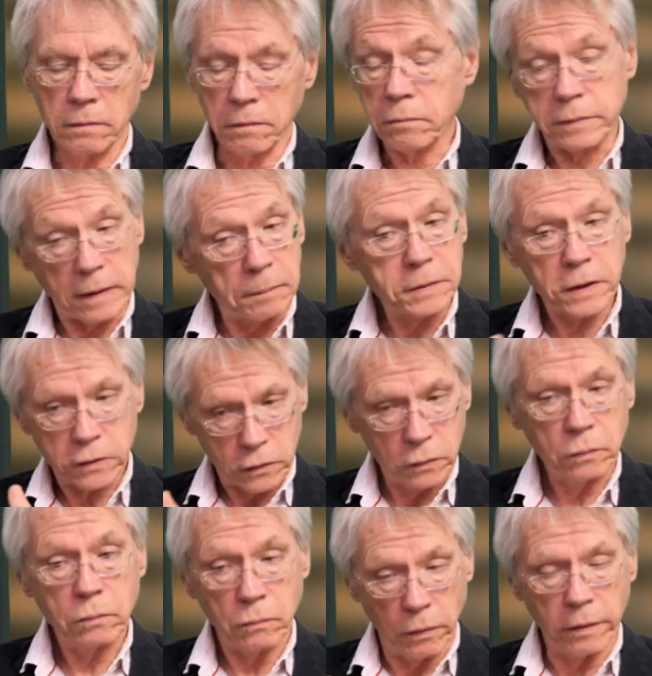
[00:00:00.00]
subject
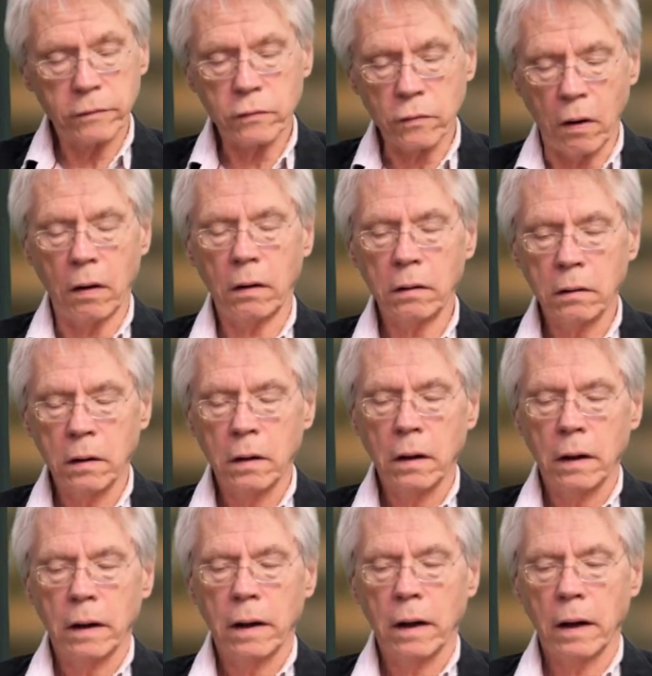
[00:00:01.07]
to withdrawal.
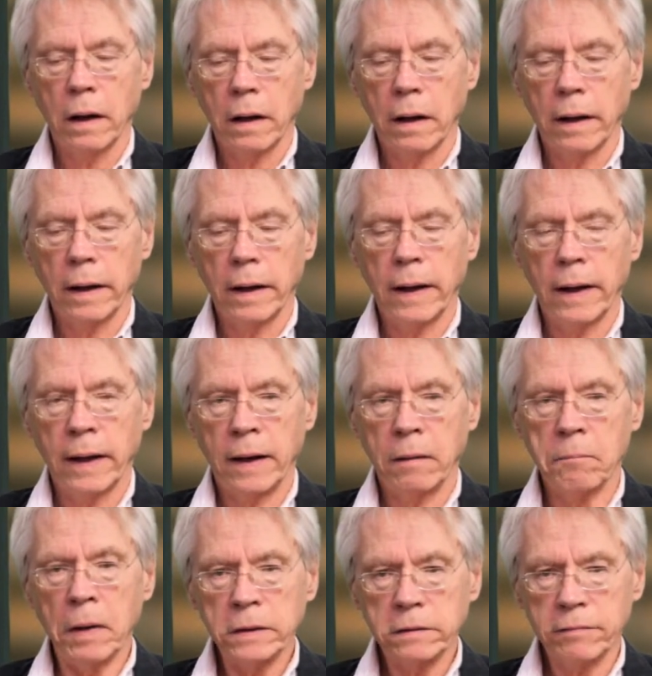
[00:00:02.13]
And
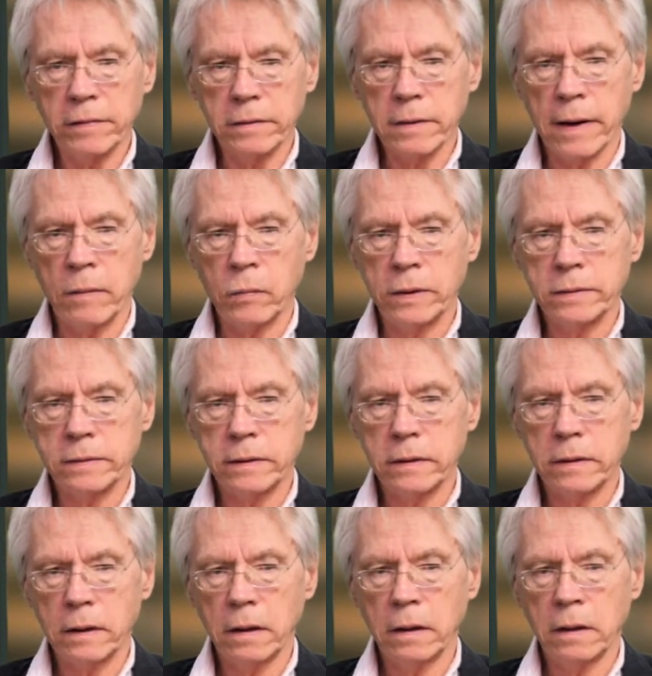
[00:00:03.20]
much of the time we
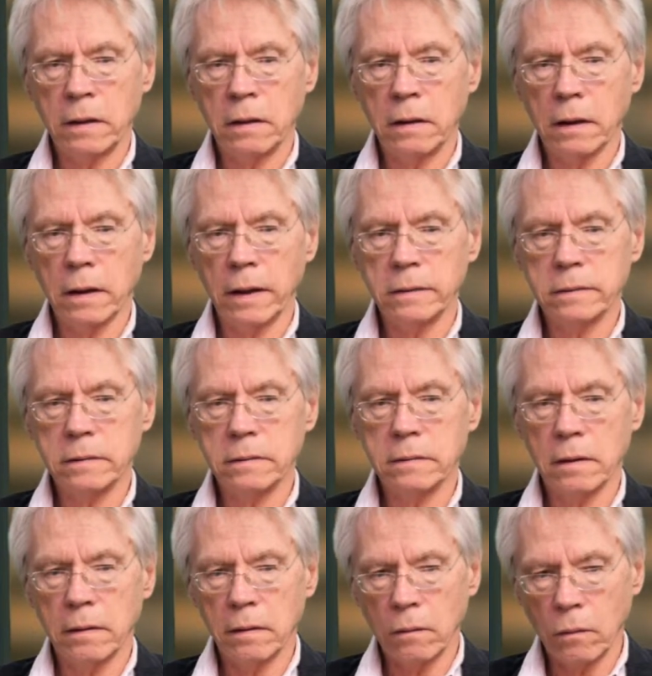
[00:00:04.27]
see in the cases
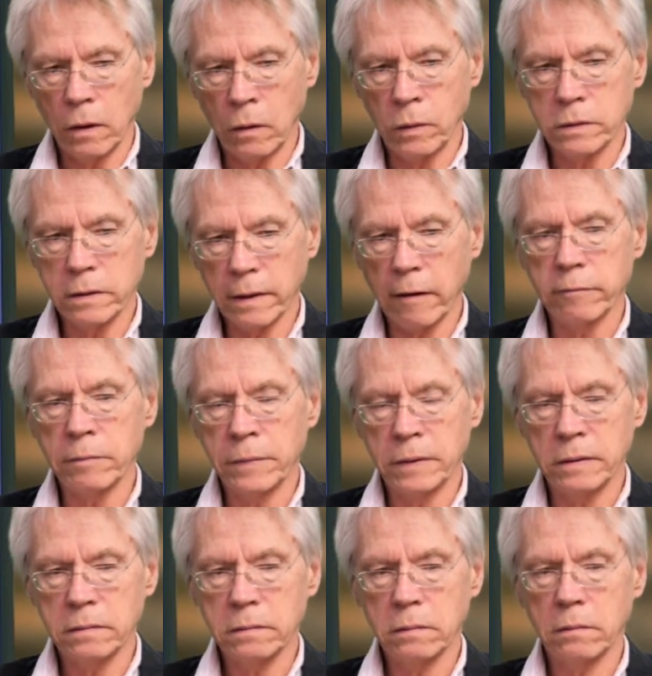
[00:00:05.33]
in which the government
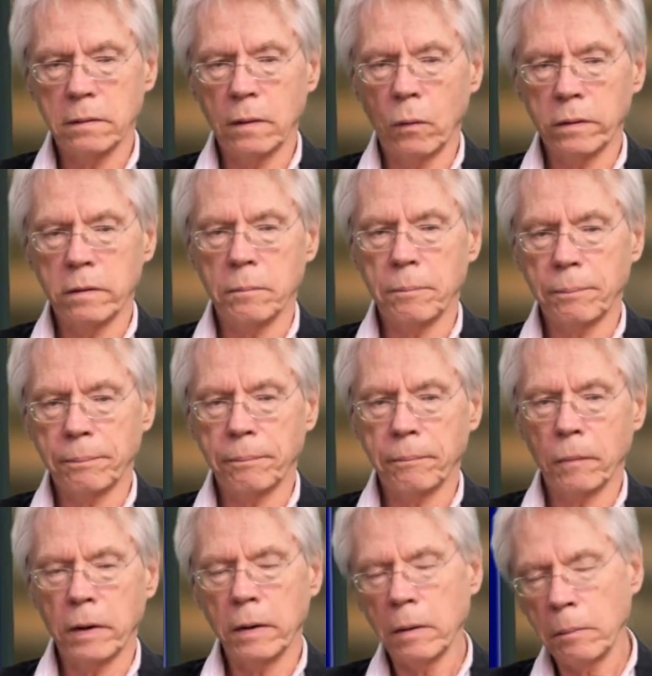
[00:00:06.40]
is sued that
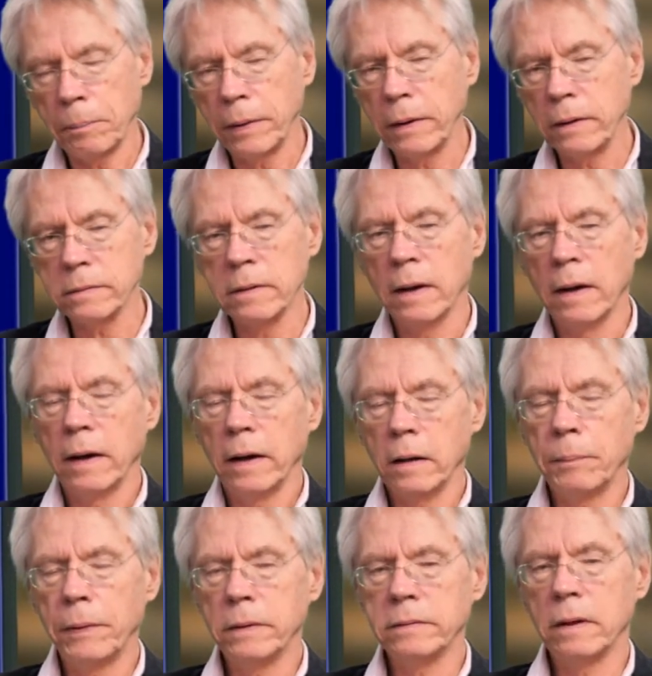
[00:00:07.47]
it appears
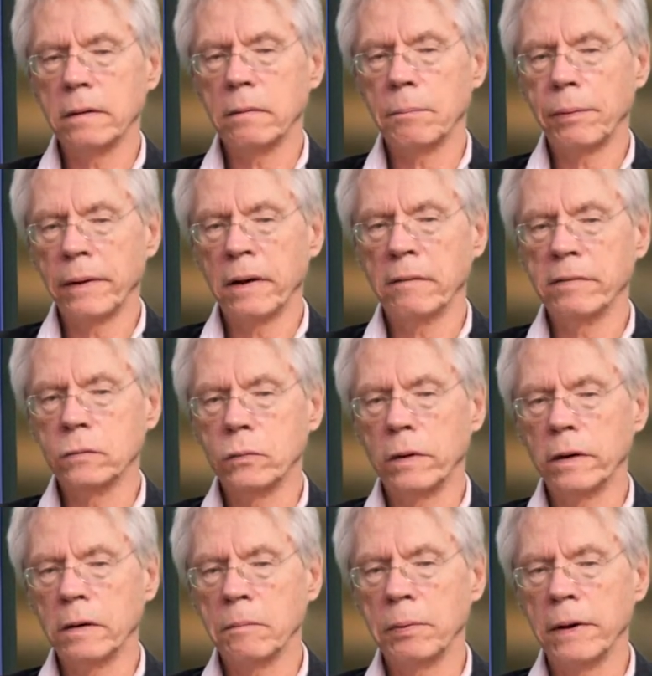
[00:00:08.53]
that the plaintiff is
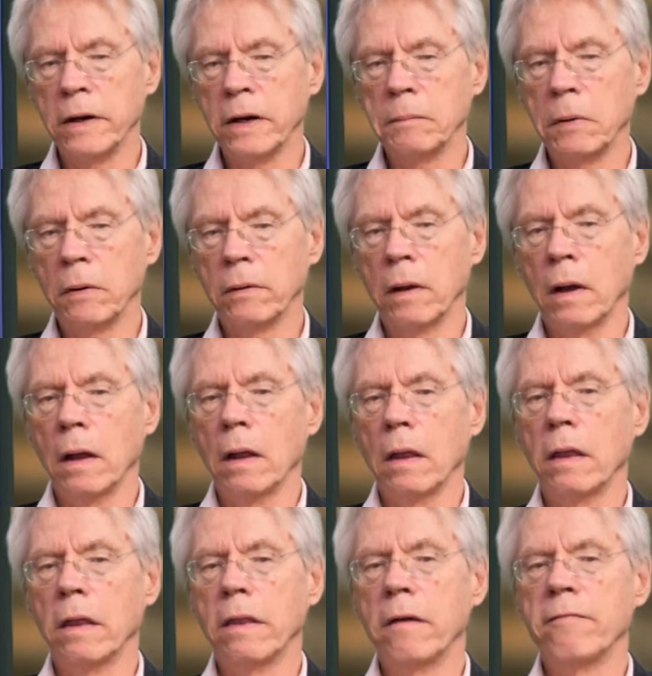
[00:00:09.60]
really complaining about
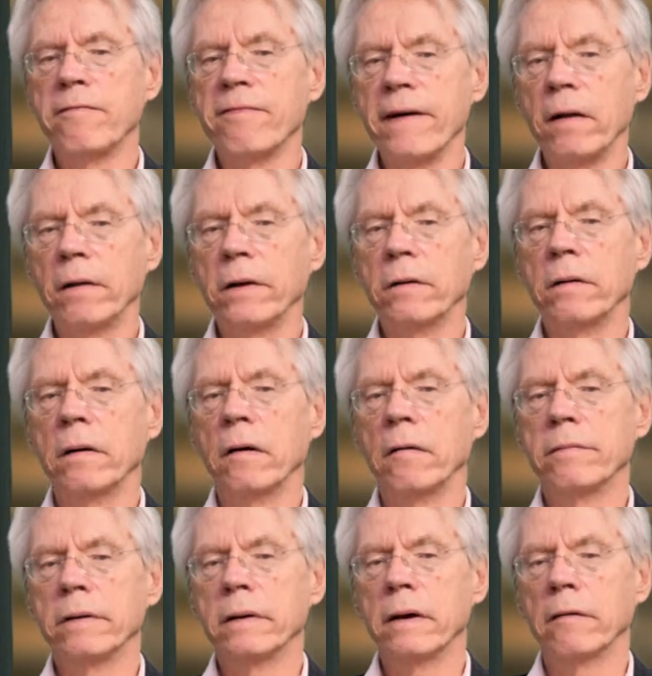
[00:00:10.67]
the failure
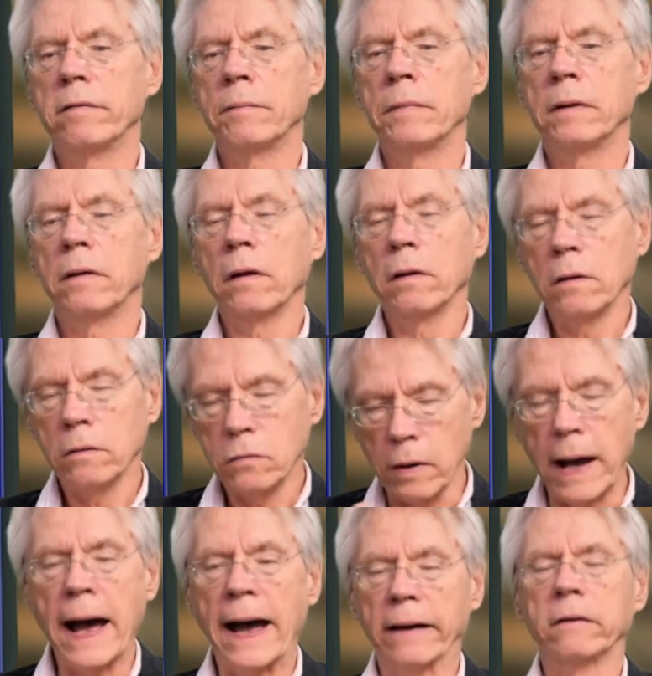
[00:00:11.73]
of the government to
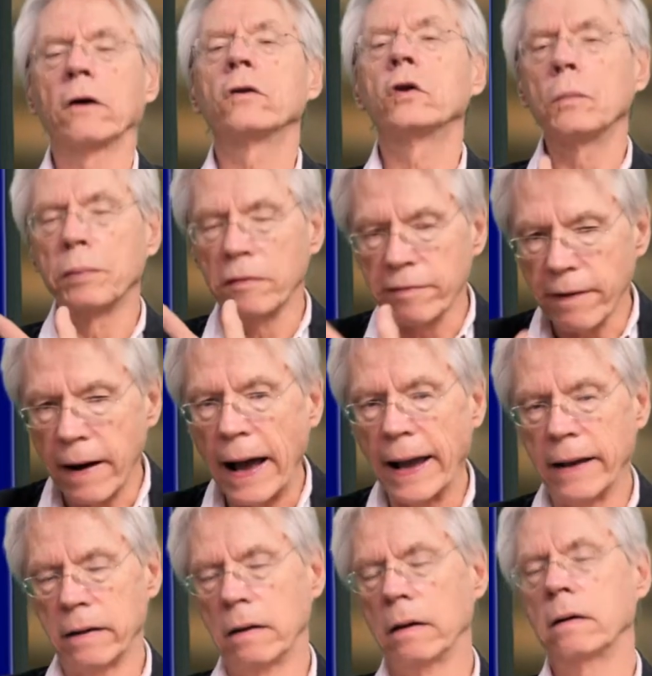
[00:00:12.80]
act, to
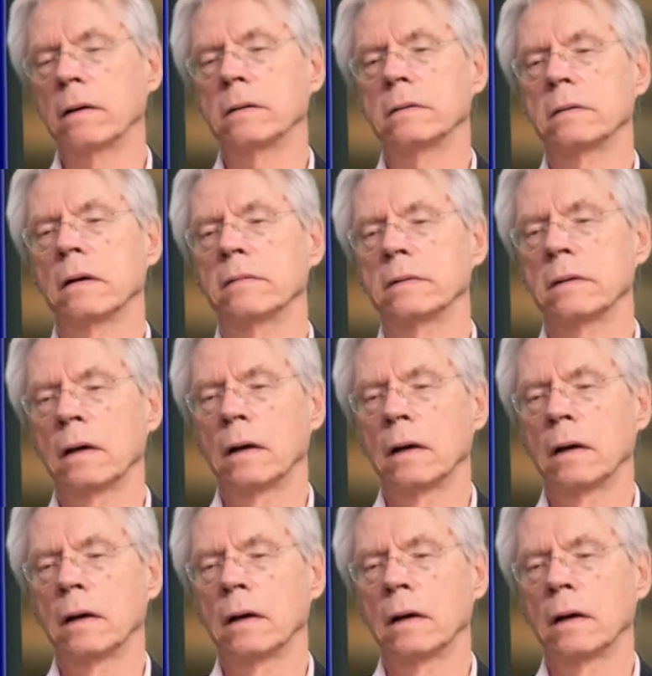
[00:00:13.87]
provide a good service.